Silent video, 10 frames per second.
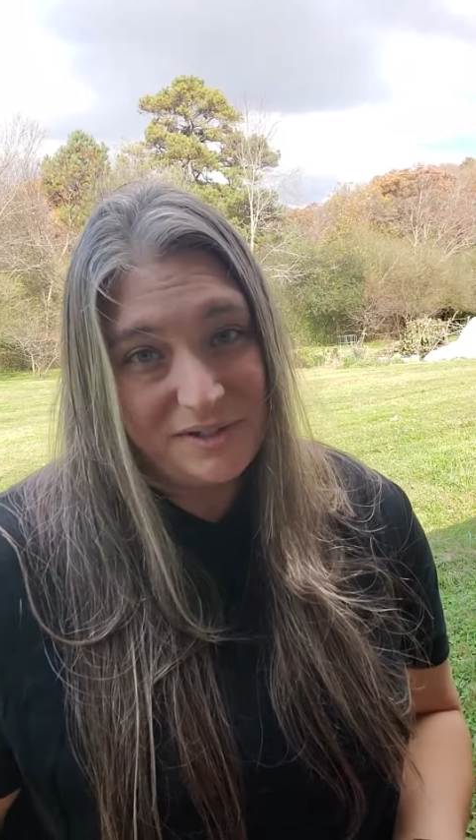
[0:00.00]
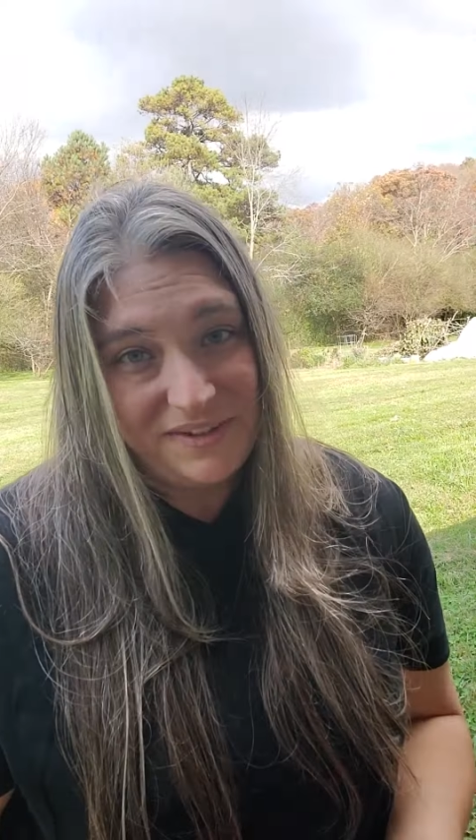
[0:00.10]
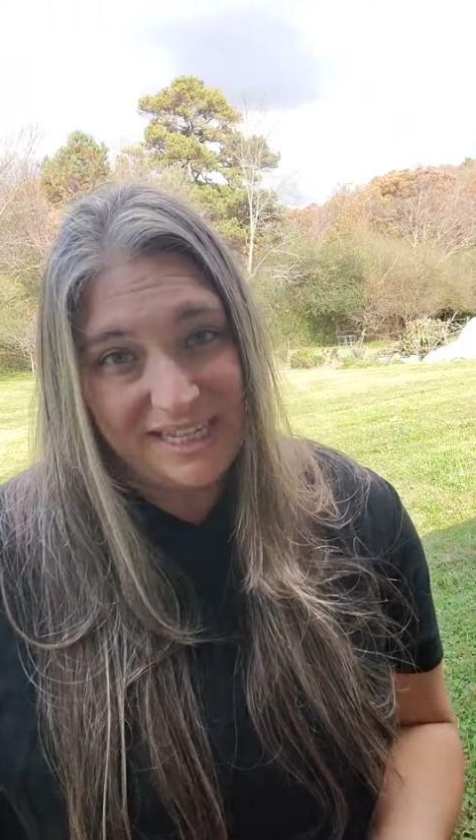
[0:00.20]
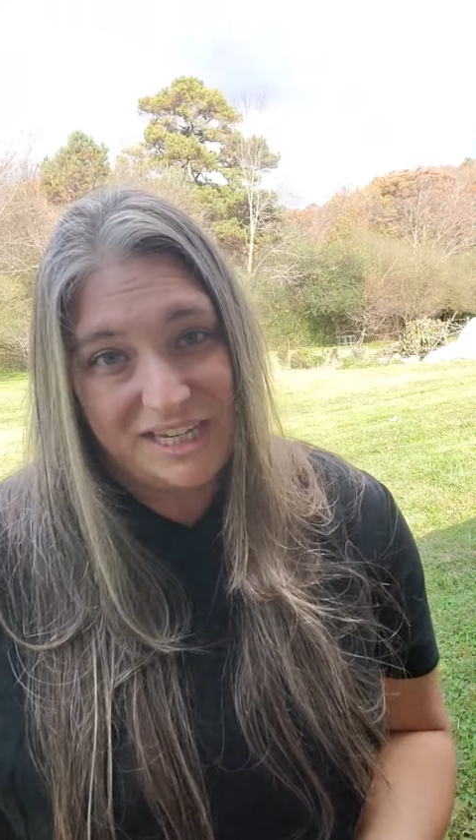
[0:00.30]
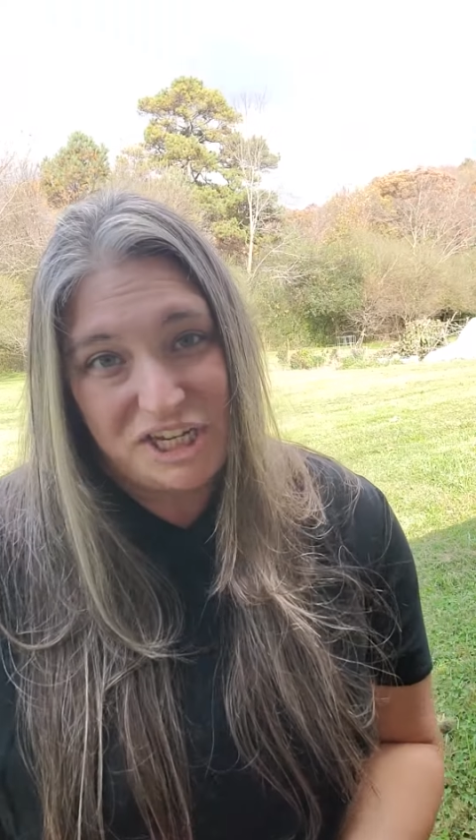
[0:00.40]
to
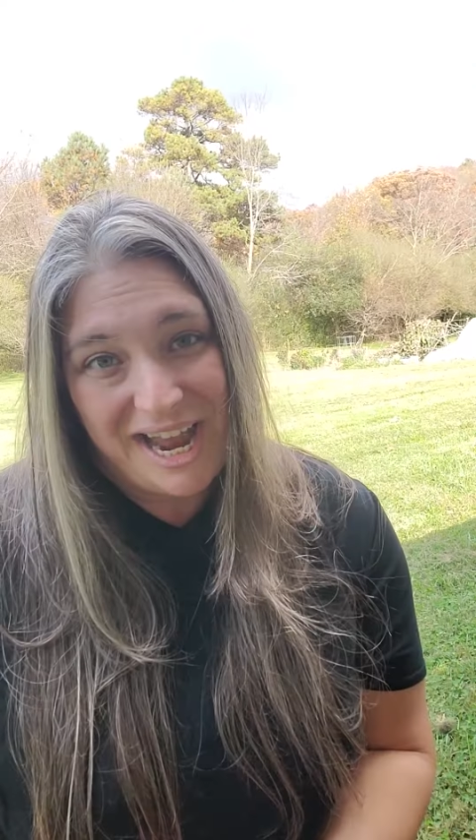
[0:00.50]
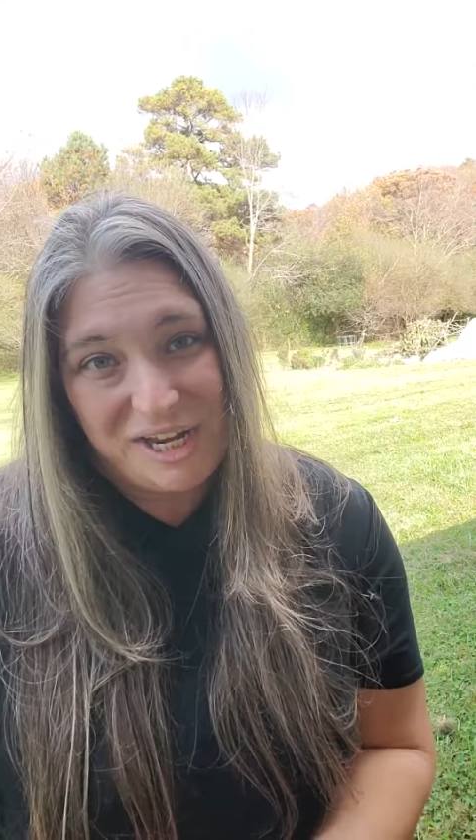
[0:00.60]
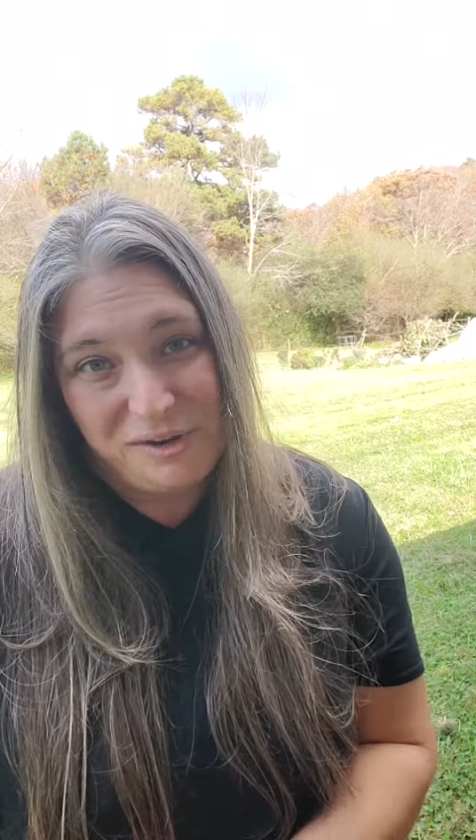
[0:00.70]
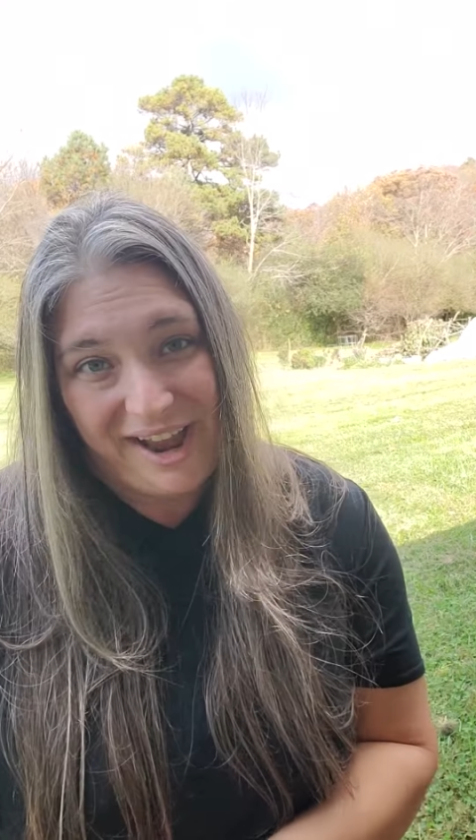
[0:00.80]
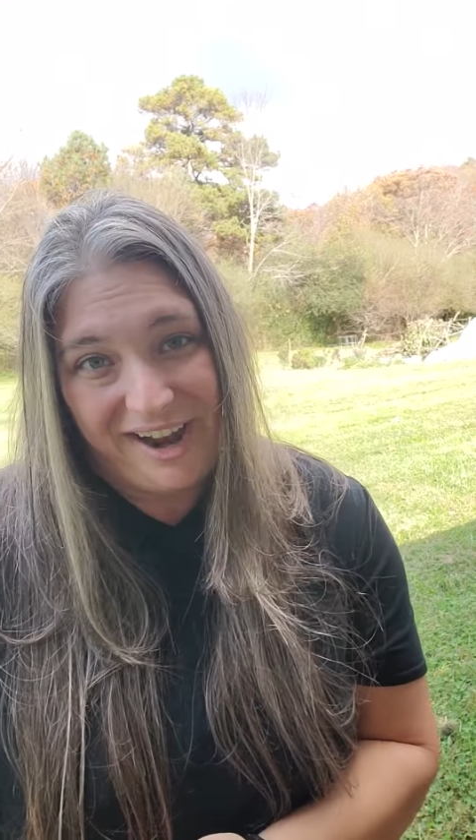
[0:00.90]
visit the
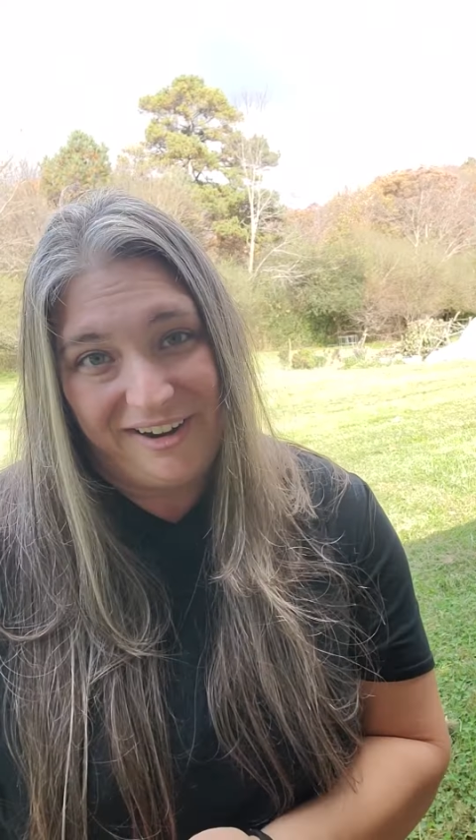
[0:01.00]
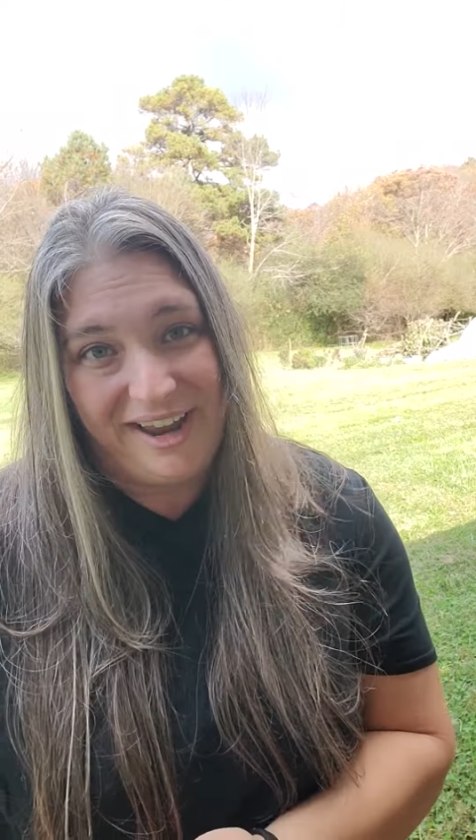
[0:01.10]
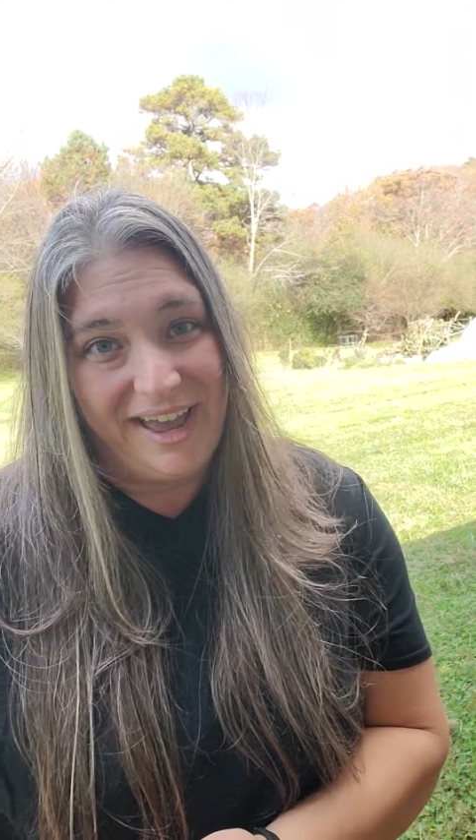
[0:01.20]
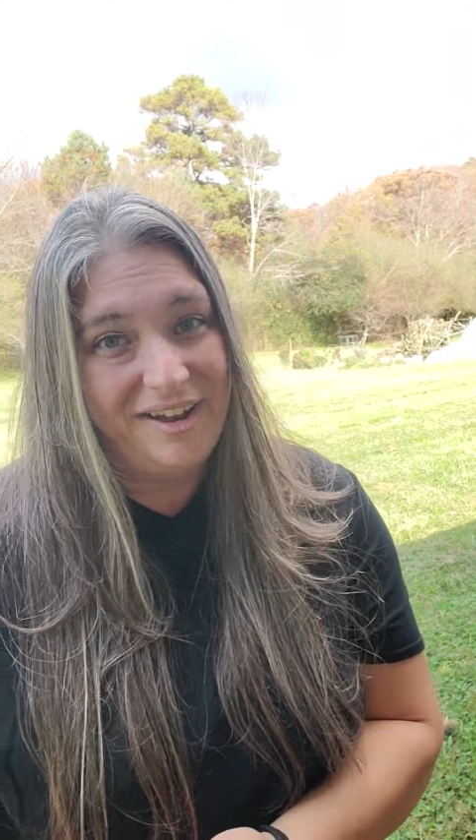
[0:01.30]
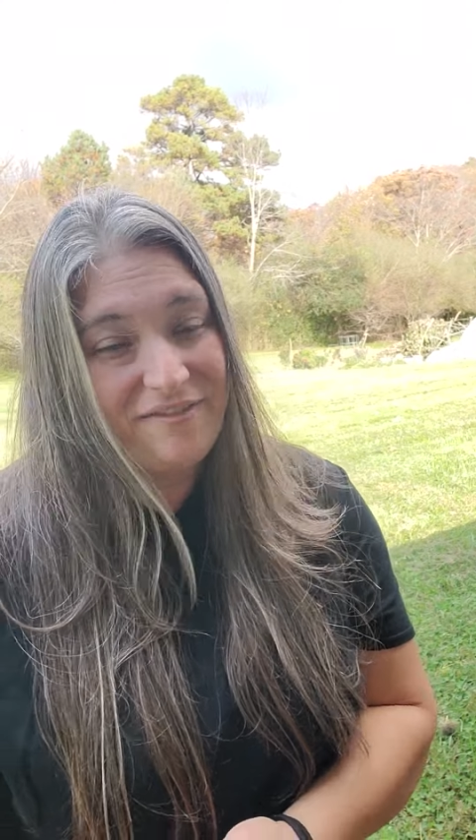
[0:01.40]
Chattanooga
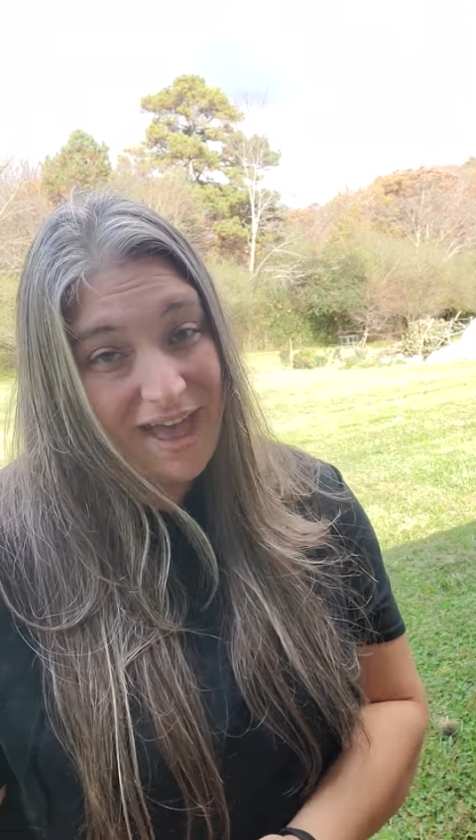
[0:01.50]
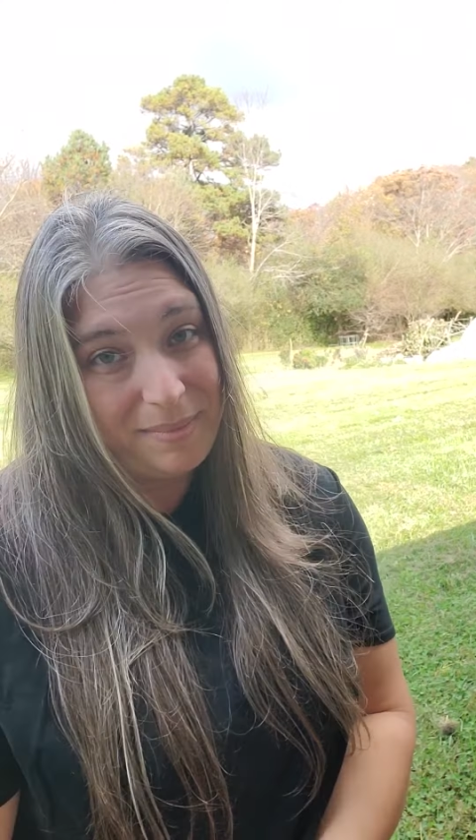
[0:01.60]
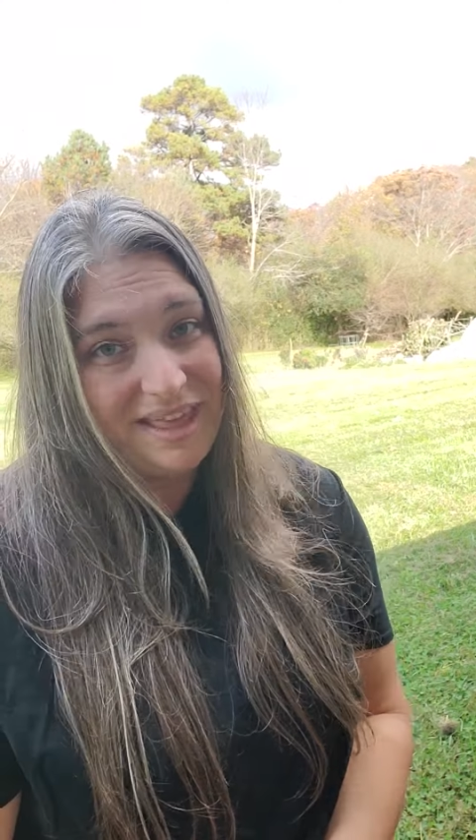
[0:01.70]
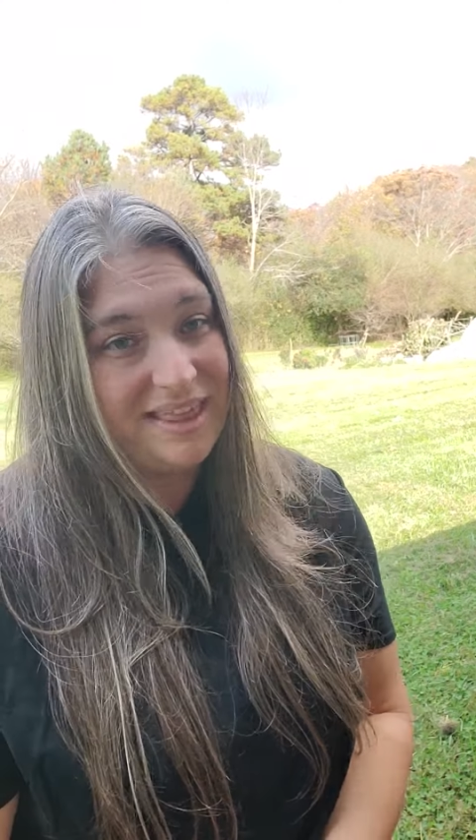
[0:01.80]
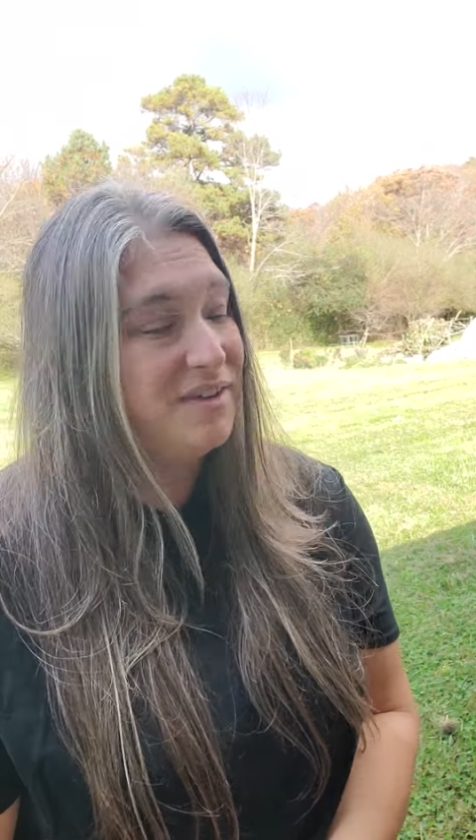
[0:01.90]
area and
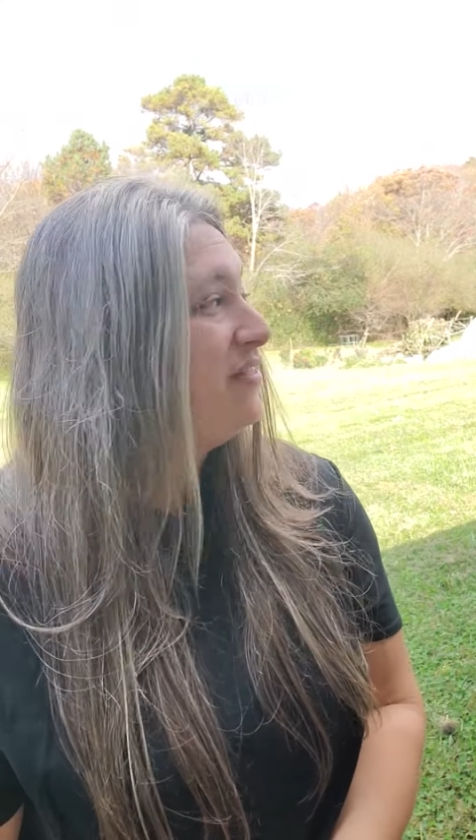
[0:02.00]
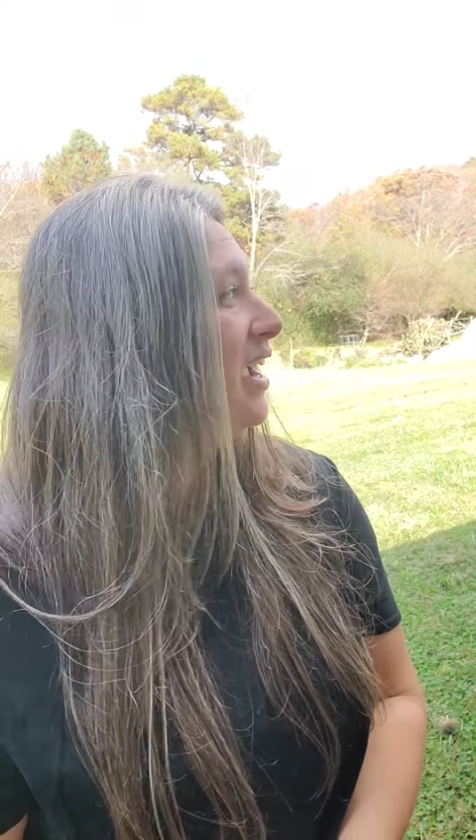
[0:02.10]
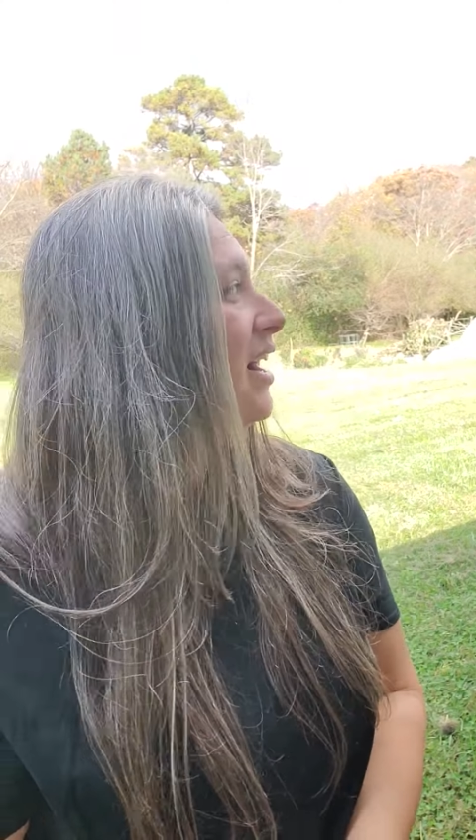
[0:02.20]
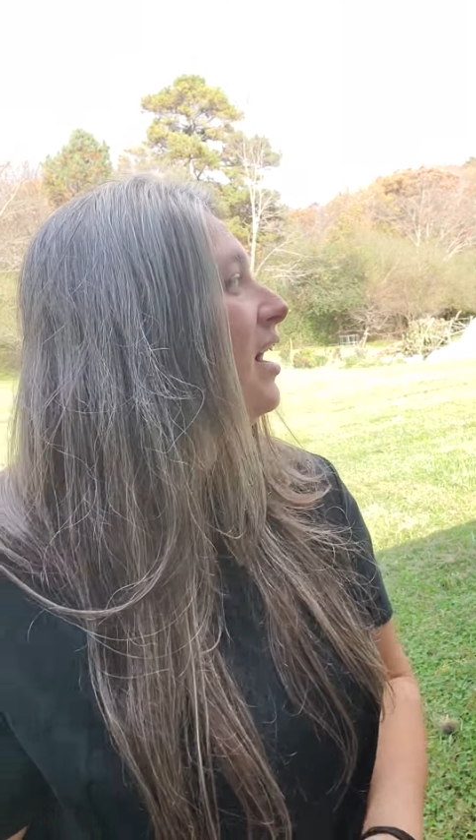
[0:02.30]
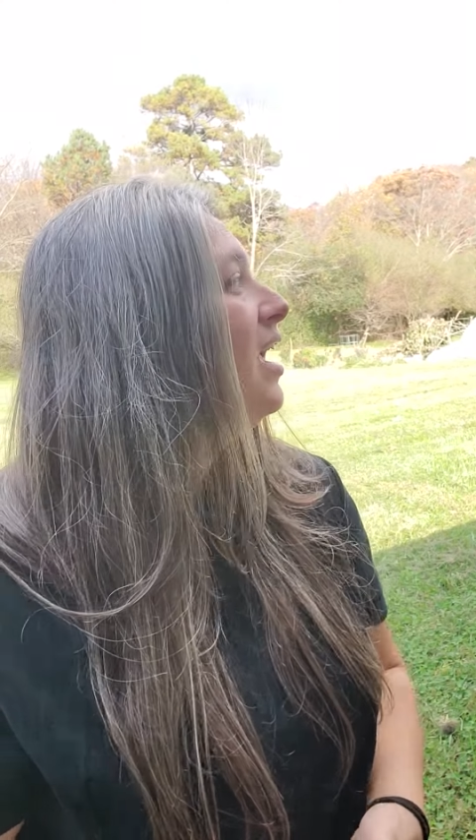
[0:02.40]
family that lived
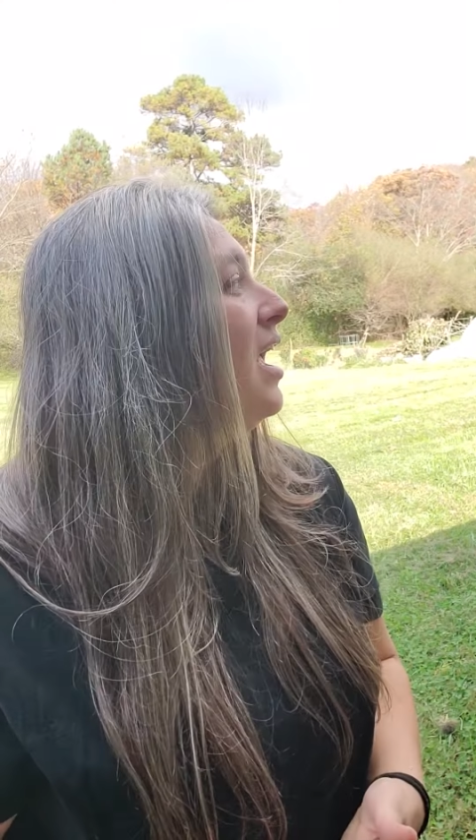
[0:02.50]
there.